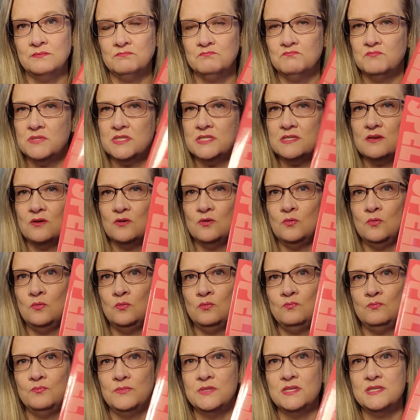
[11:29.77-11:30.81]
So
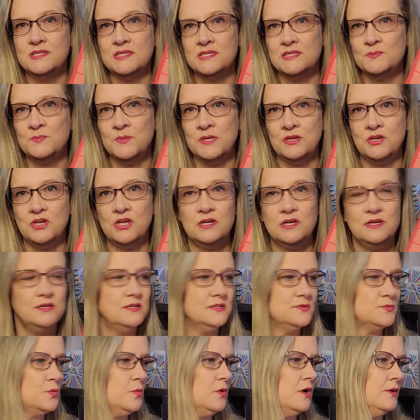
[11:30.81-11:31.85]
this has been good
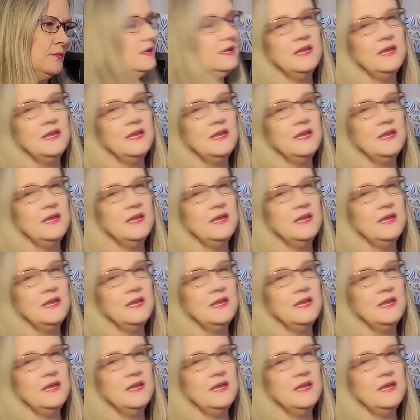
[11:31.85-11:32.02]
as well.